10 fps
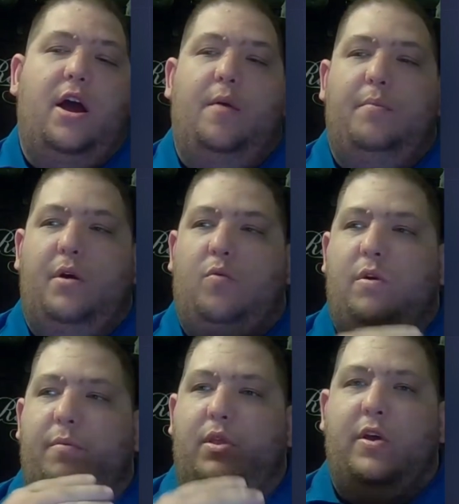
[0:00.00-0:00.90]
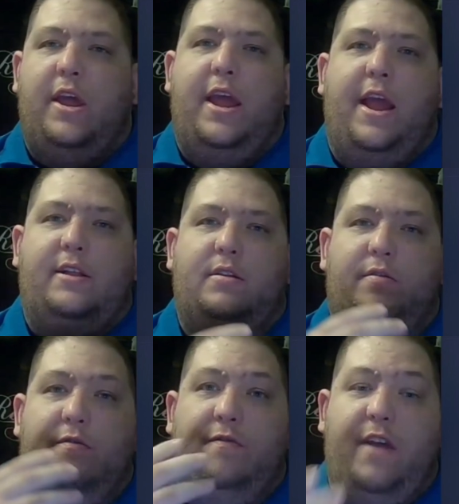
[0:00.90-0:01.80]
but we've been looking at
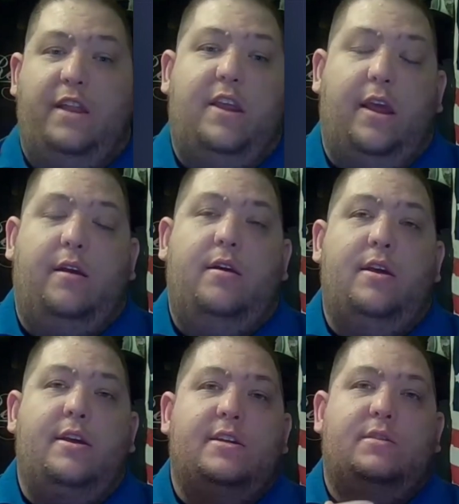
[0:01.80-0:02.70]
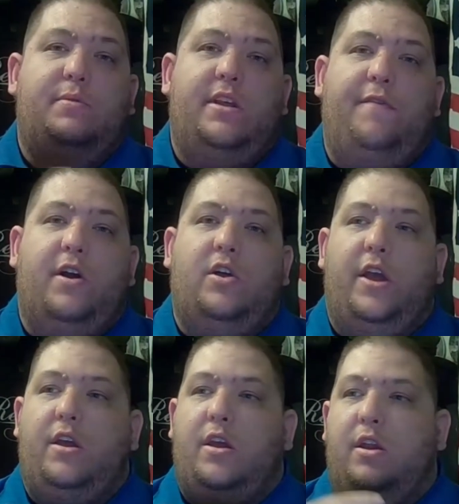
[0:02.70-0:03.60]
venting specifically.
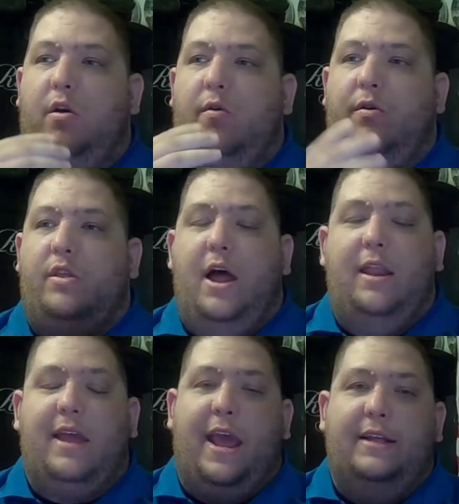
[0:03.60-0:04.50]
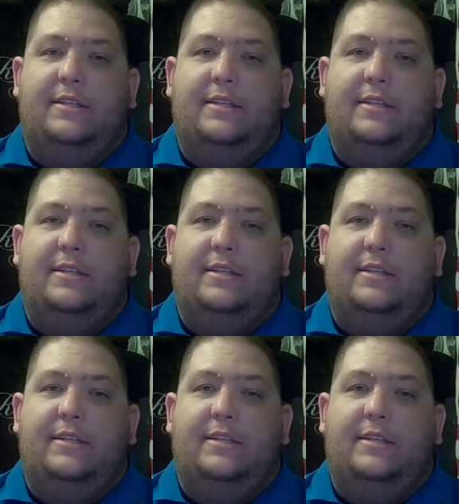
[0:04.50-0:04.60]
You know, a lot of cans